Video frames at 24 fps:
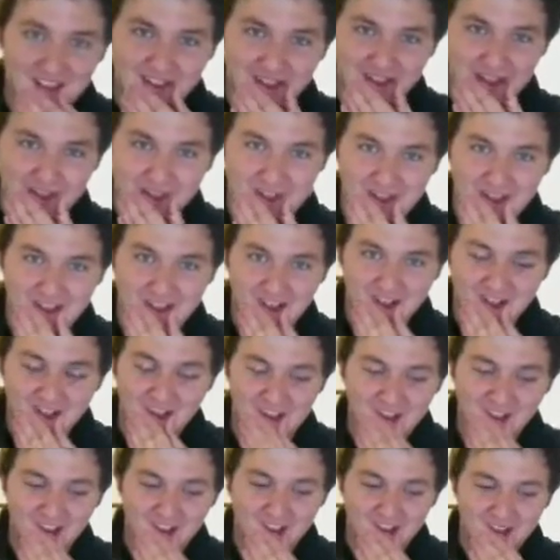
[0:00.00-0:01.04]
to doing these
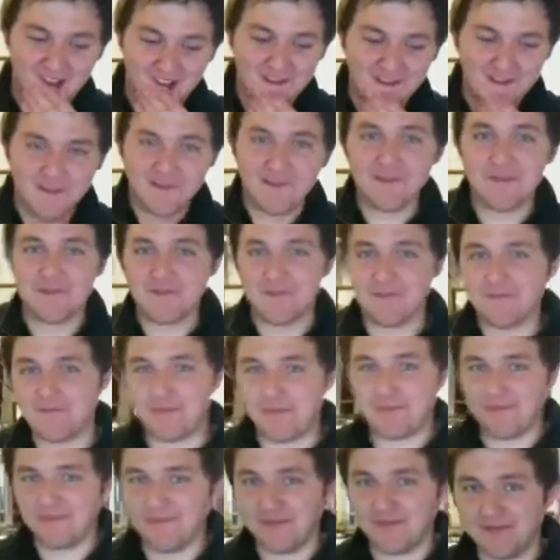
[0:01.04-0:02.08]

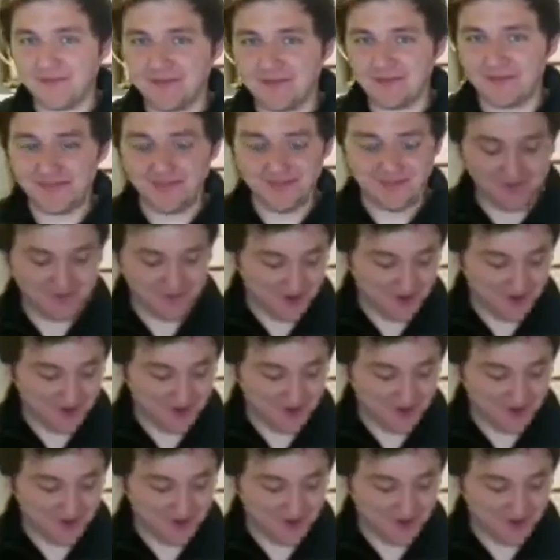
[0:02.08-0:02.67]
beers, basically?